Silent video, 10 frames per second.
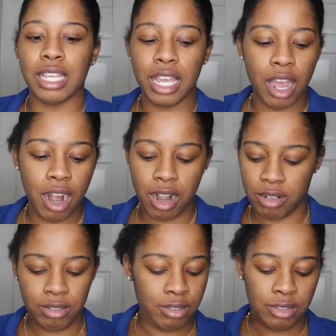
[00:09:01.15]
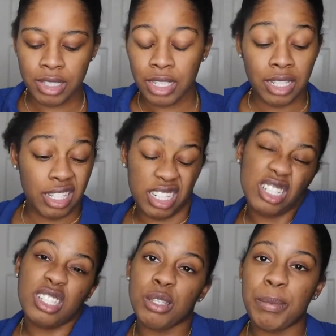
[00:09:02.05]
They're
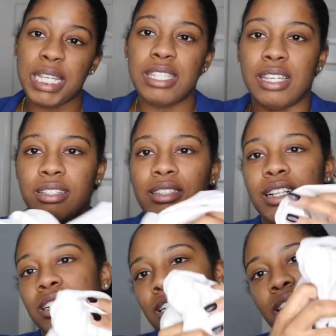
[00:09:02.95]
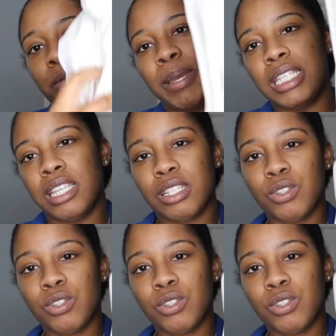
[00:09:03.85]
just amazing.